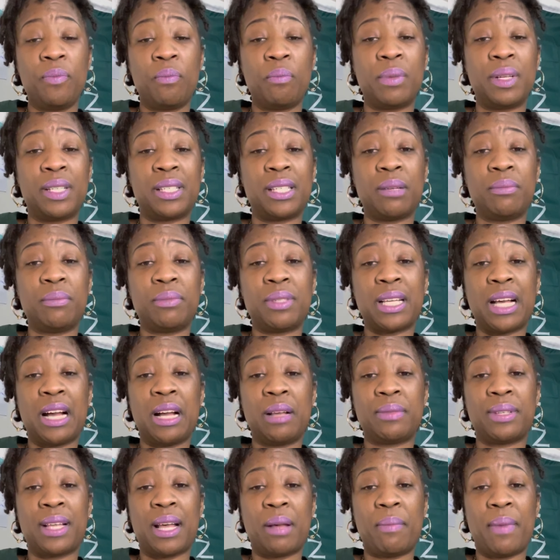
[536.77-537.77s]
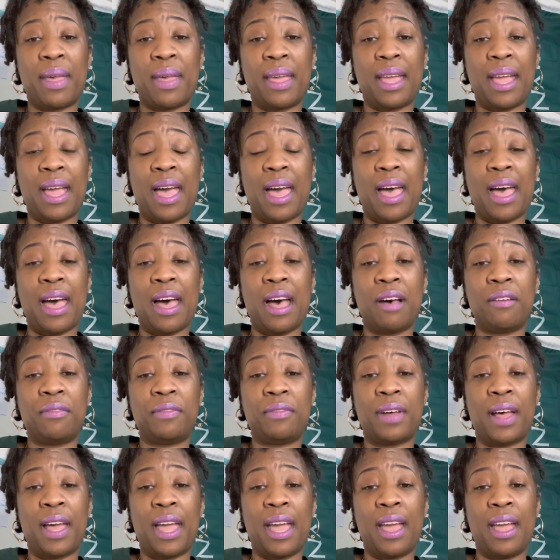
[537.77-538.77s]
but sometimes I may have
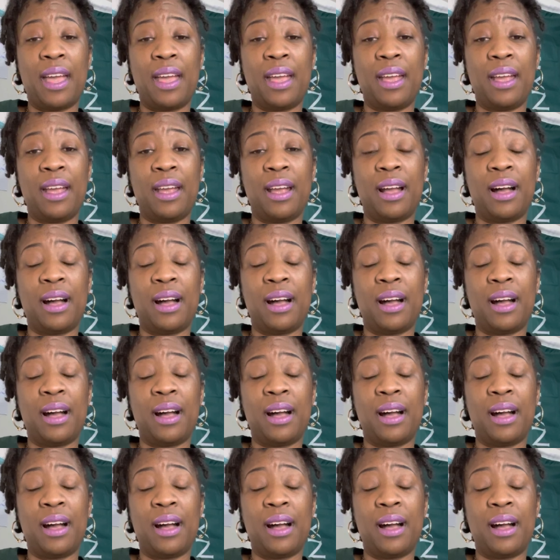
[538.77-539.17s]
a,